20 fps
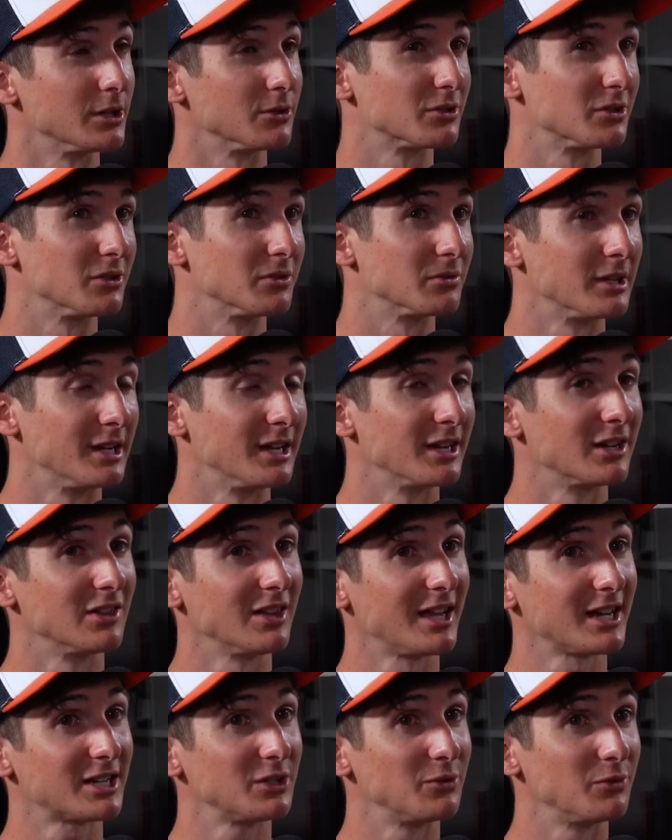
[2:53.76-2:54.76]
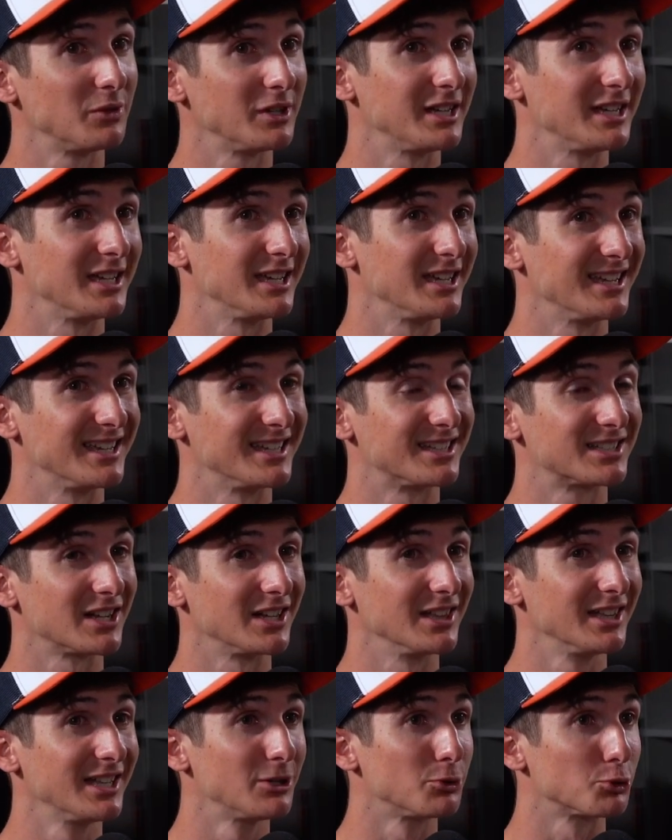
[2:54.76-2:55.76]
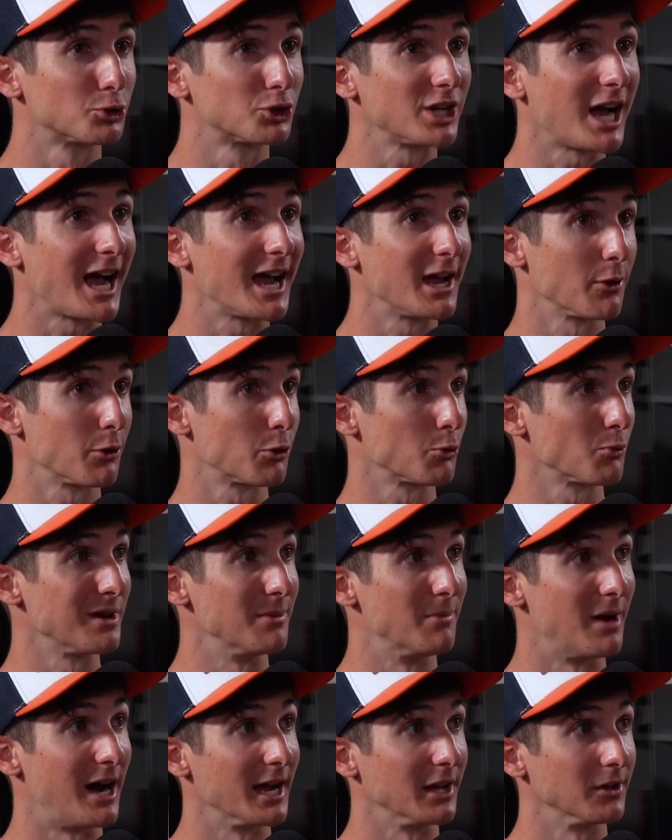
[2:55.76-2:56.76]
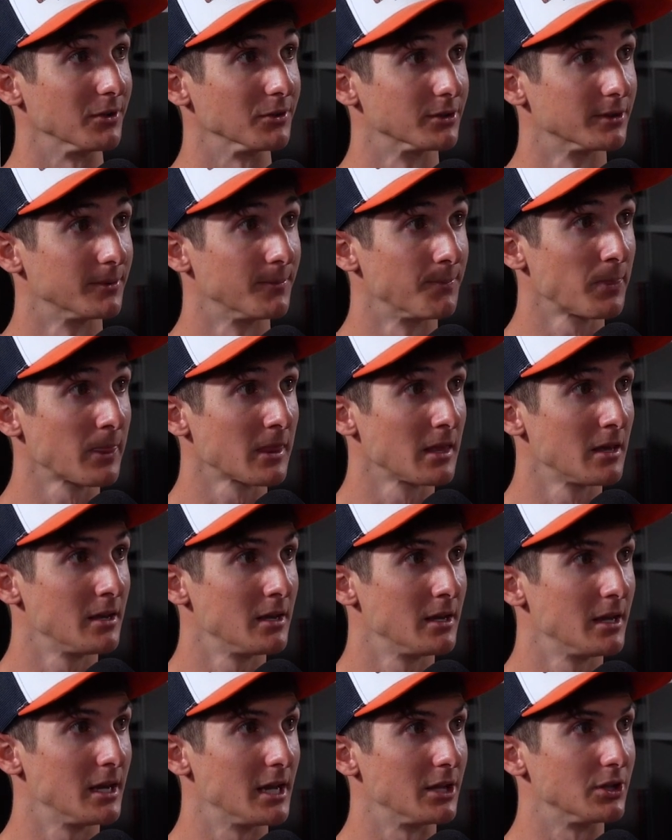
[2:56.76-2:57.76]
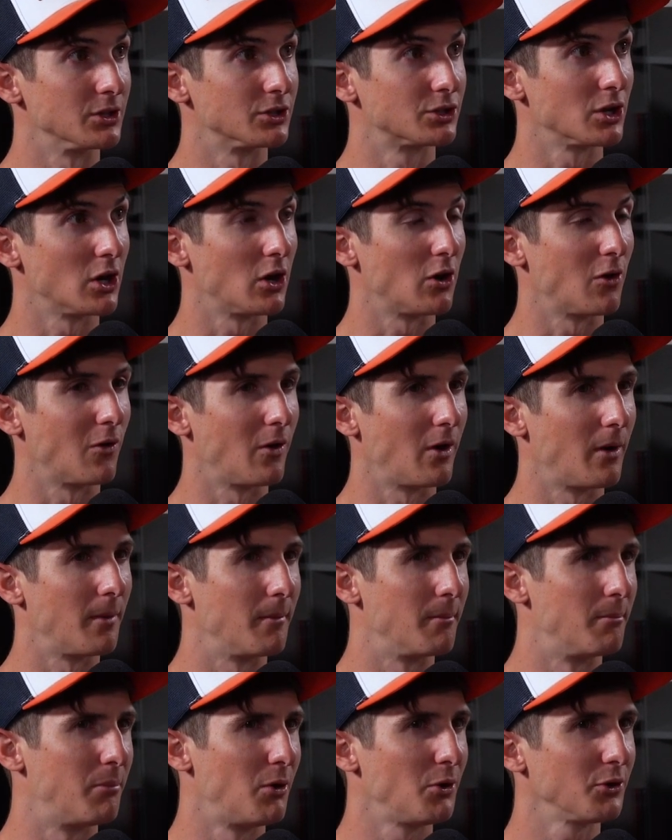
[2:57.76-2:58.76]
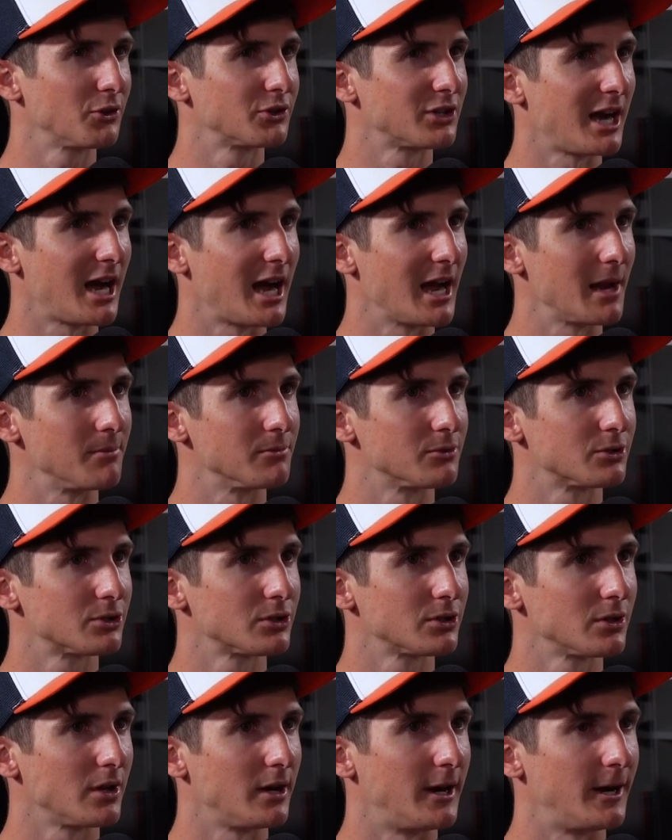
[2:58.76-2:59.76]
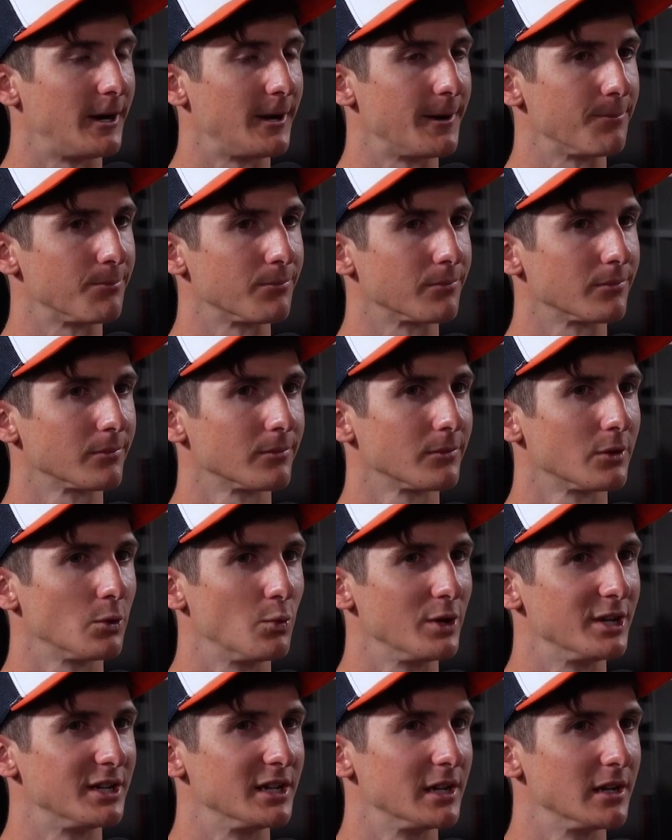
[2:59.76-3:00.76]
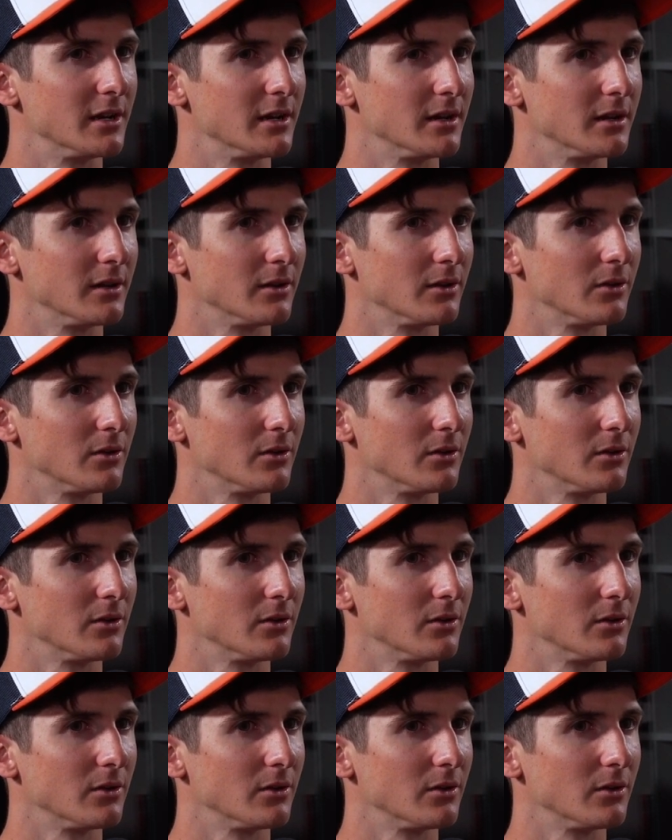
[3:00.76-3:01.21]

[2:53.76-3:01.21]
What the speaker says: So collectively, it's a little shy of 3 miles. And so both times we did